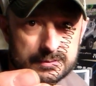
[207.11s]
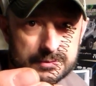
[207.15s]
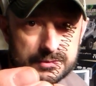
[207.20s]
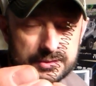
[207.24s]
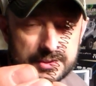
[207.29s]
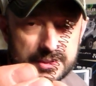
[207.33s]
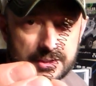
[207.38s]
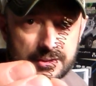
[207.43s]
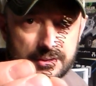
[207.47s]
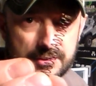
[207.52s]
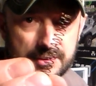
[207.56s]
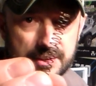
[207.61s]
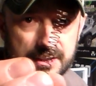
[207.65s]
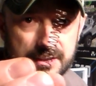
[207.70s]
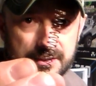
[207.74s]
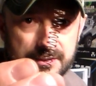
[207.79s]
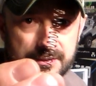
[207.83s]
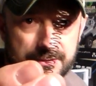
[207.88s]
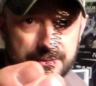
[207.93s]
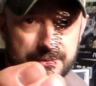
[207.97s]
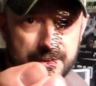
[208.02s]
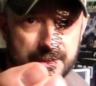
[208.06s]
see all
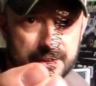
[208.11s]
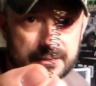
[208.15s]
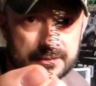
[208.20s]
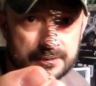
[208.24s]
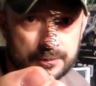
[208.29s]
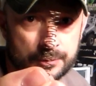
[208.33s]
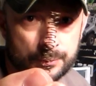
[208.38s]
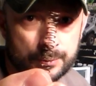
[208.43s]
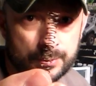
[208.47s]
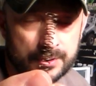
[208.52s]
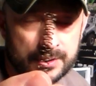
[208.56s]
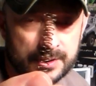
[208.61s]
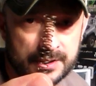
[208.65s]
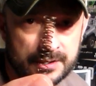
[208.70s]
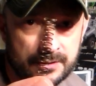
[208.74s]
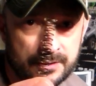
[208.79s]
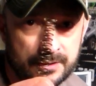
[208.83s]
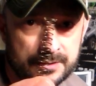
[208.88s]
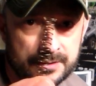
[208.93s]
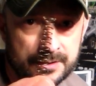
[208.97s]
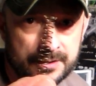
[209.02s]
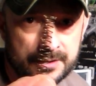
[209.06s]
that thick lubricant
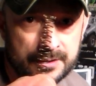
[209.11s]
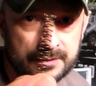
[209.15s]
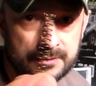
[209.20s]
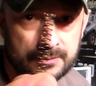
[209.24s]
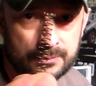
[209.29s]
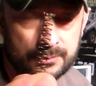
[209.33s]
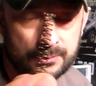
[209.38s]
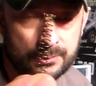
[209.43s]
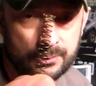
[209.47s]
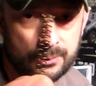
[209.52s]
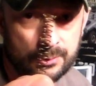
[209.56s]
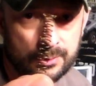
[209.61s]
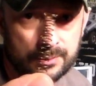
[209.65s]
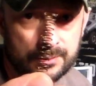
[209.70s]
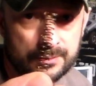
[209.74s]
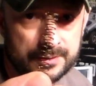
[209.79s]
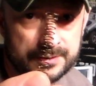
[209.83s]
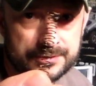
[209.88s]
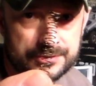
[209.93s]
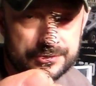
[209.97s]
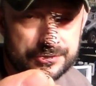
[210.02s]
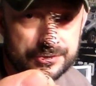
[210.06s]
on there or oil
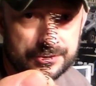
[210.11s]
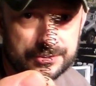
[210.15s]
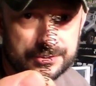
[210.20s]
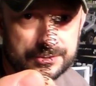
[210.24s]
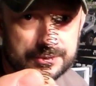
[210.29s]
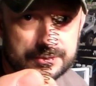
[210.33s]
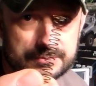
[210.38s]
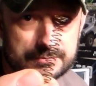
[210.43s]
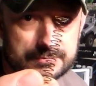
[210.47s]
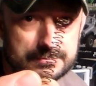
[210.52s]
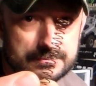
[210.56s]
it's just